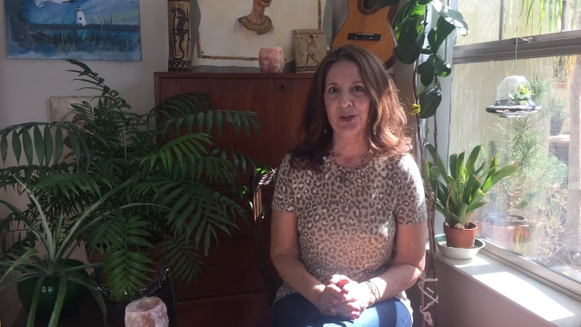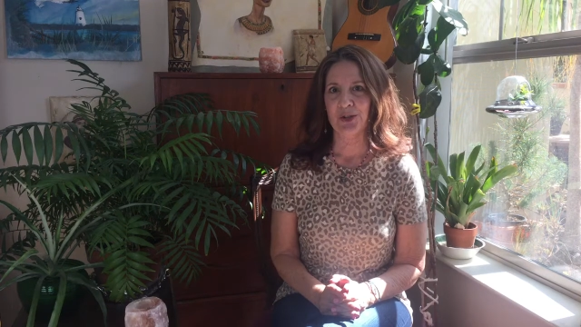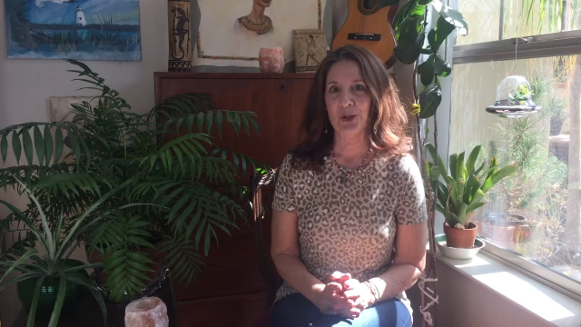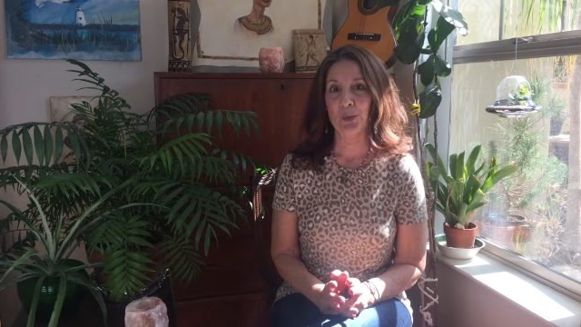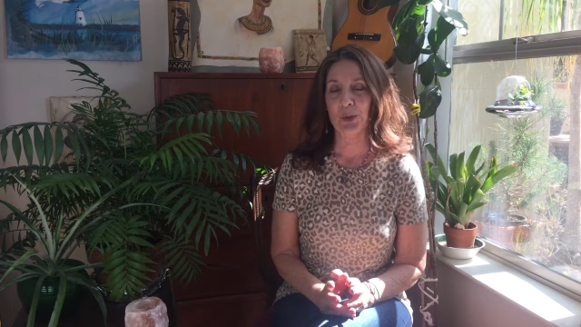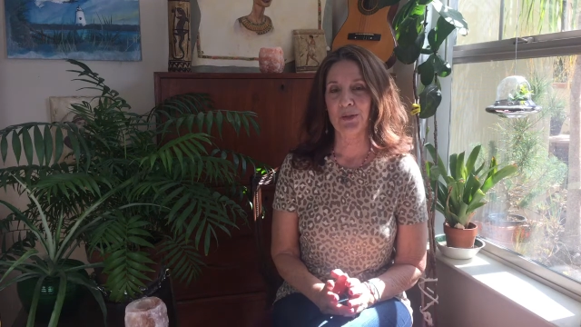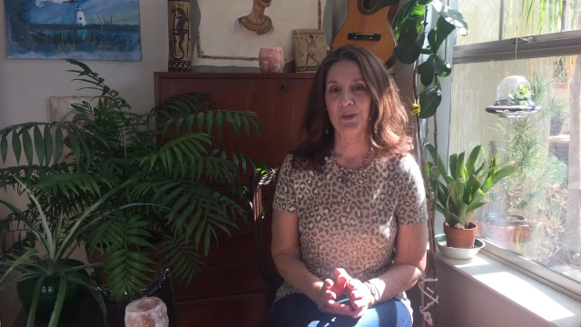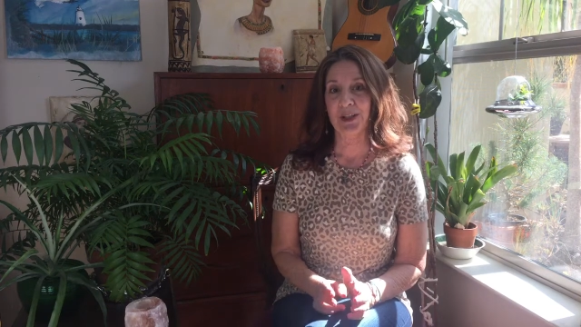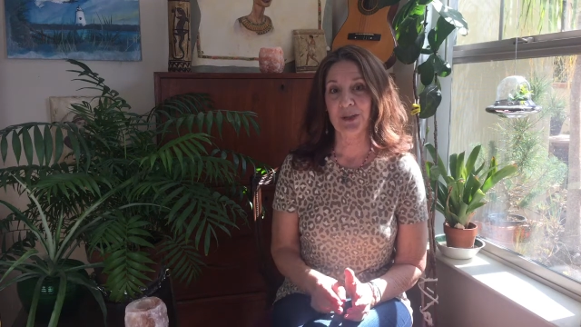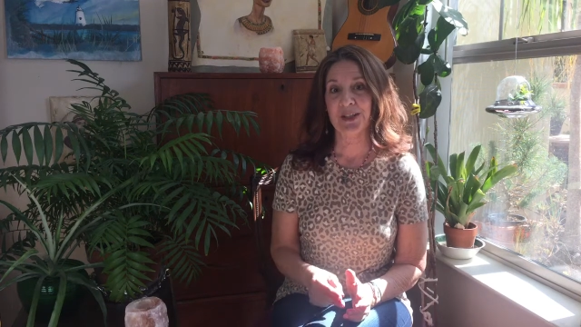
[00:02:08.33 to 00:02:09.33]
2 were
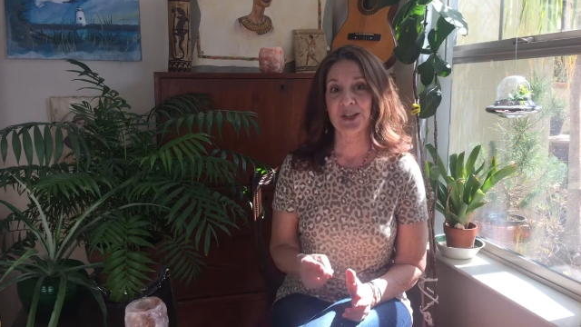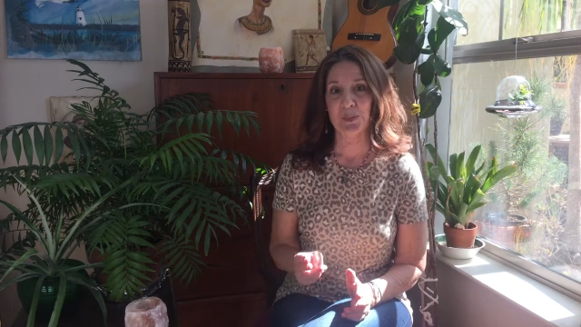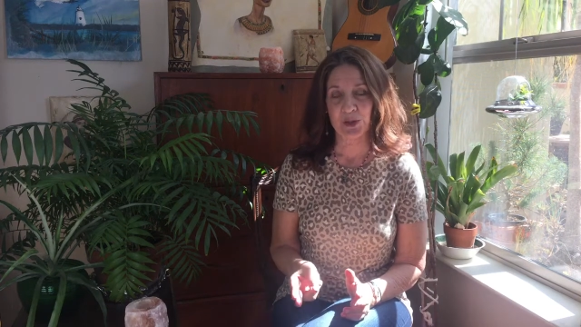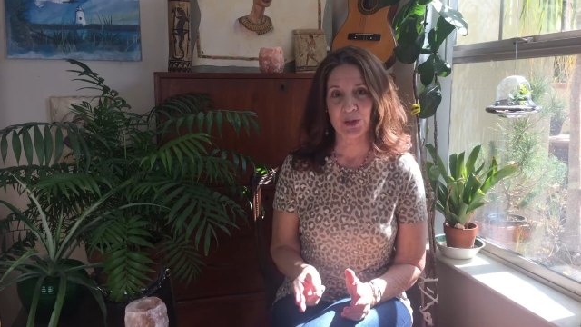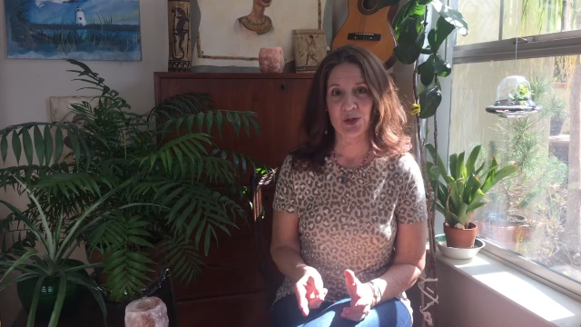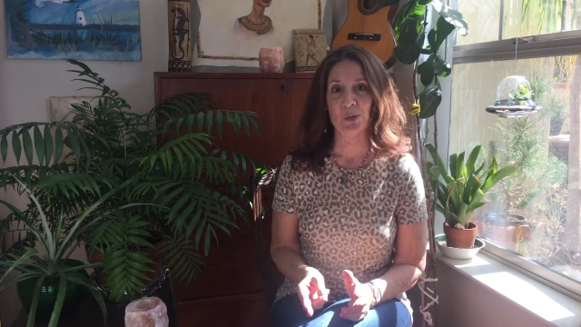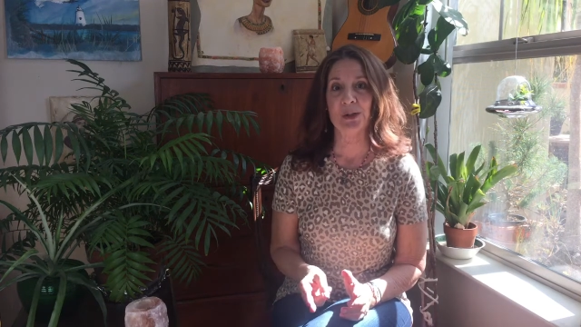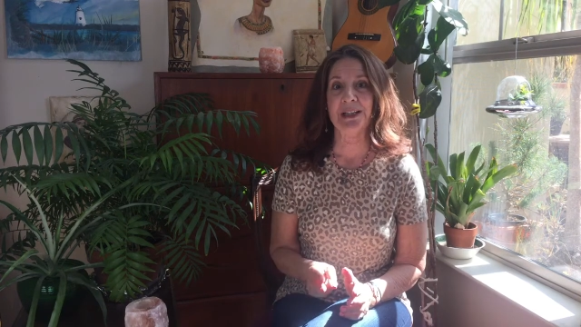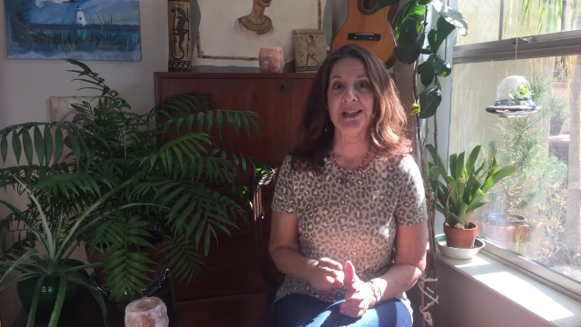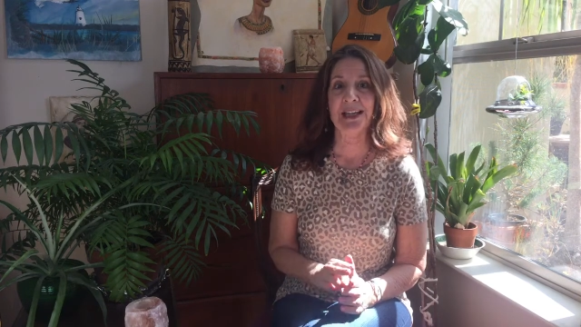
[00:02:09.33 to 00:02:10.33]
very
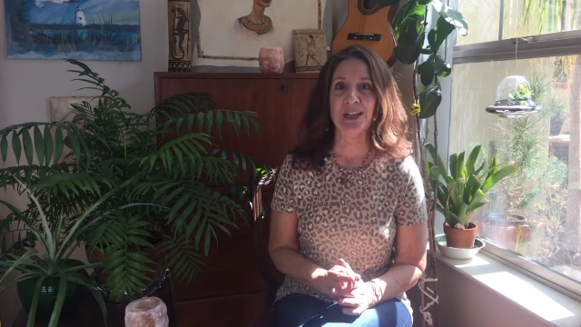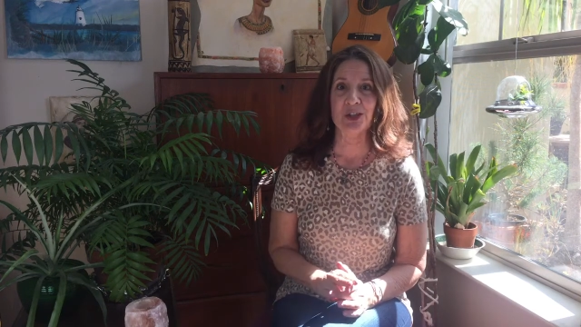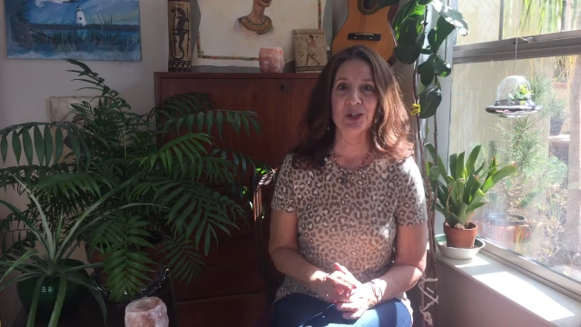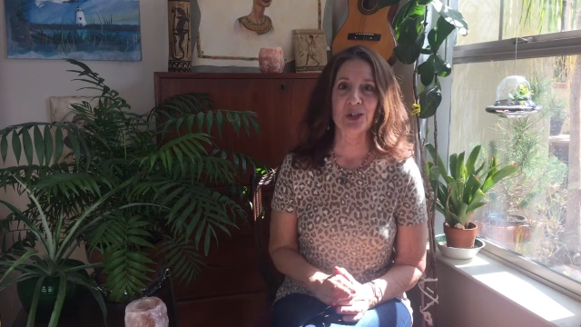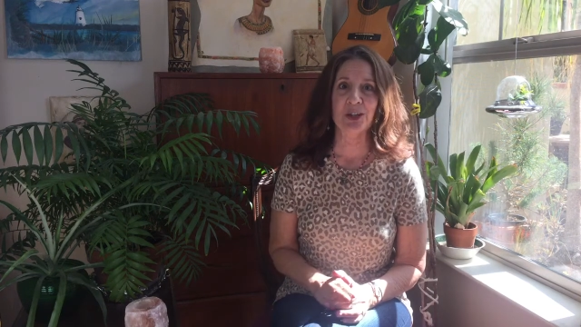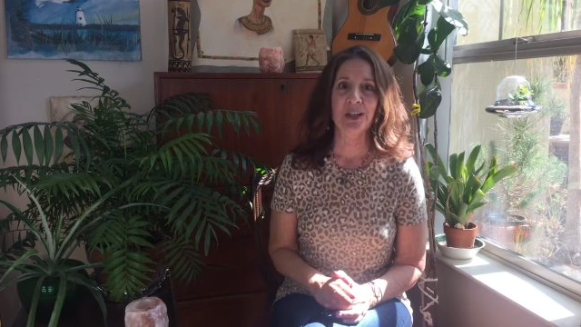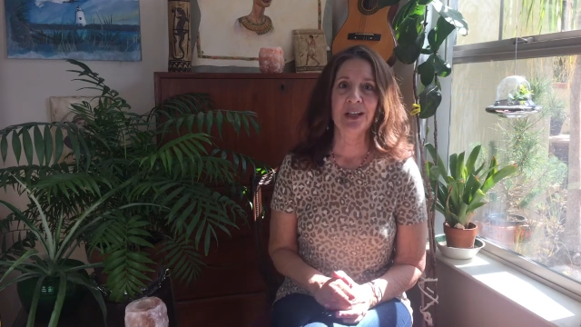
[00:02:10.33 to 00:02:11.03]
spiritual in nature,